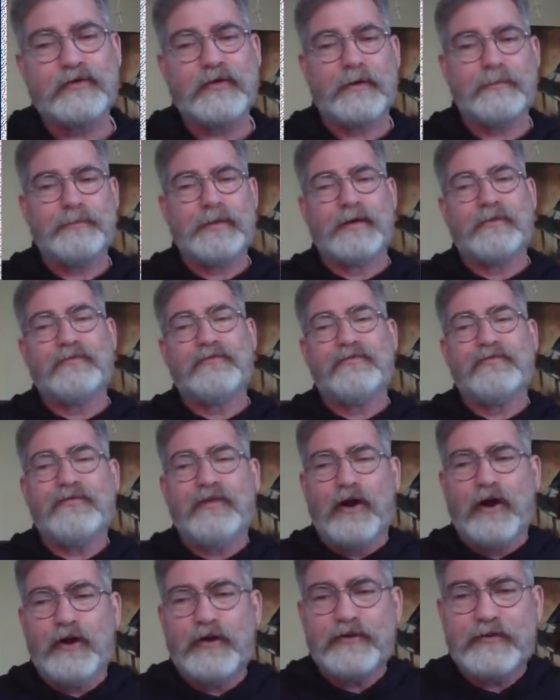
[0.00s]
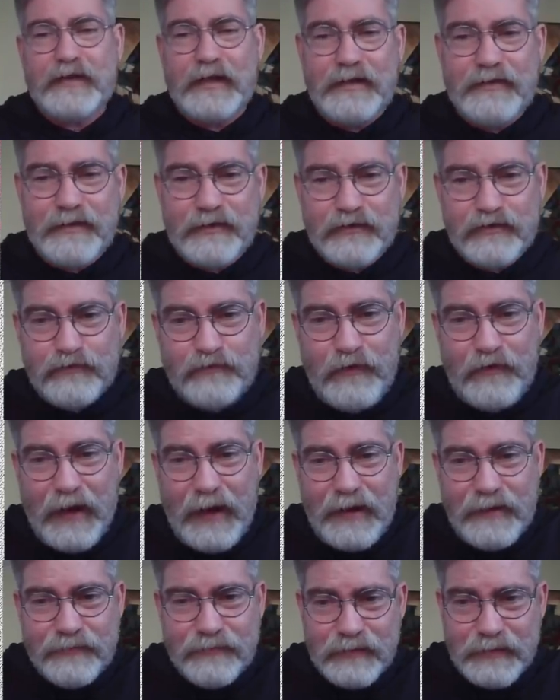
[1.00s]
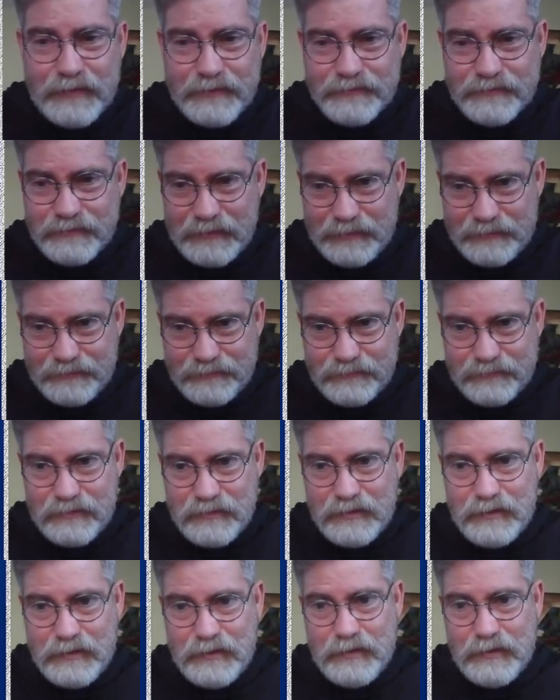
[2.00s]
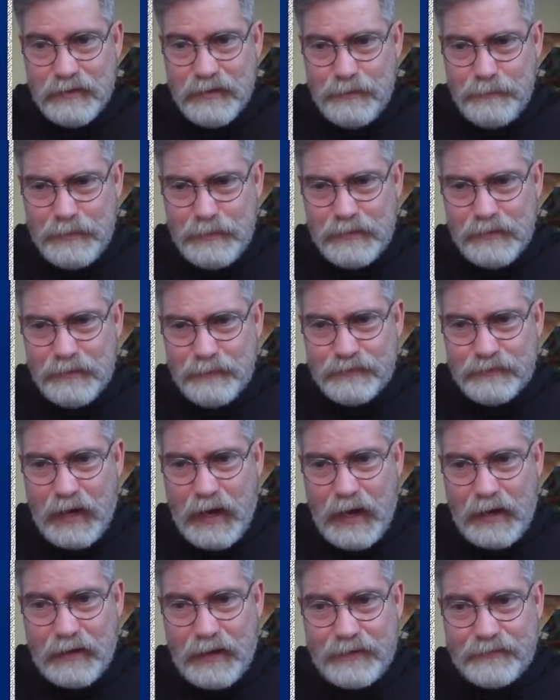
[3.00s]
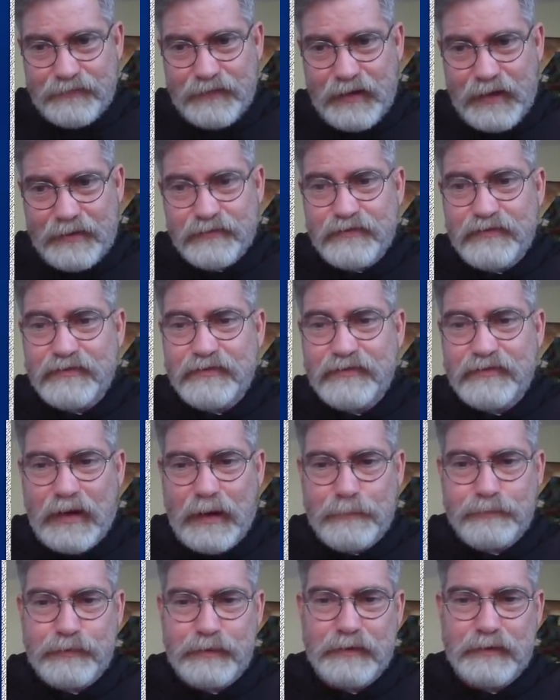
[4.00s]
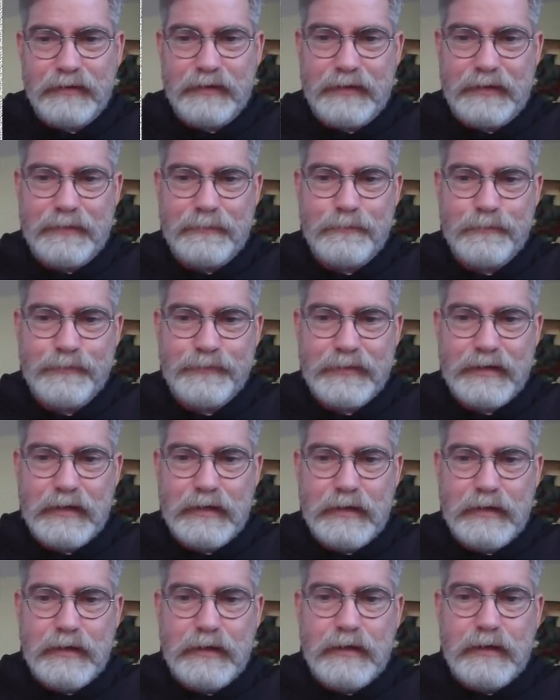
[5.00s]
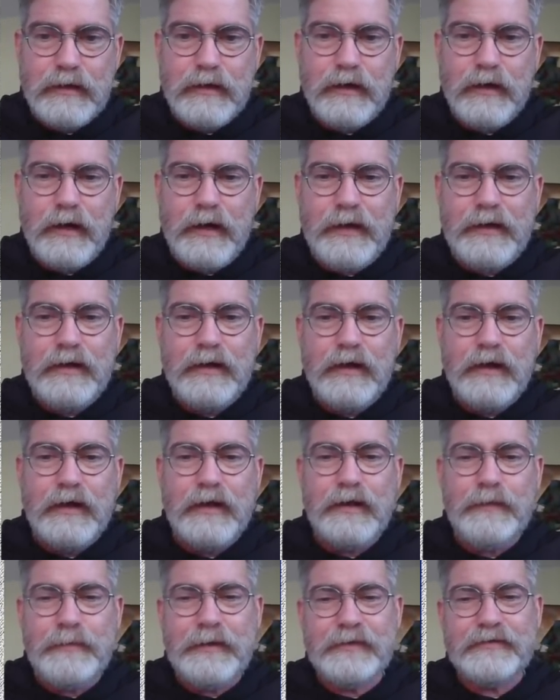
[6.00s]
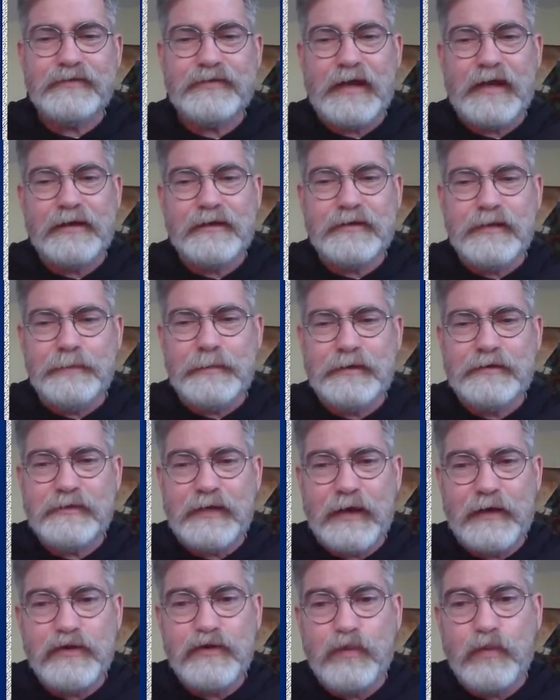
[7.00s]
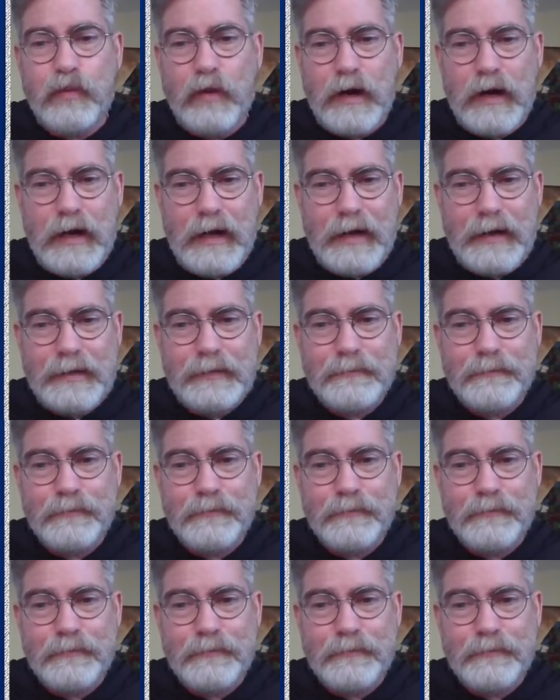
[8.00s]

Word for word: have been first in this faithlessness let me let's highlight that separately. All right. Let me say let me tell you why.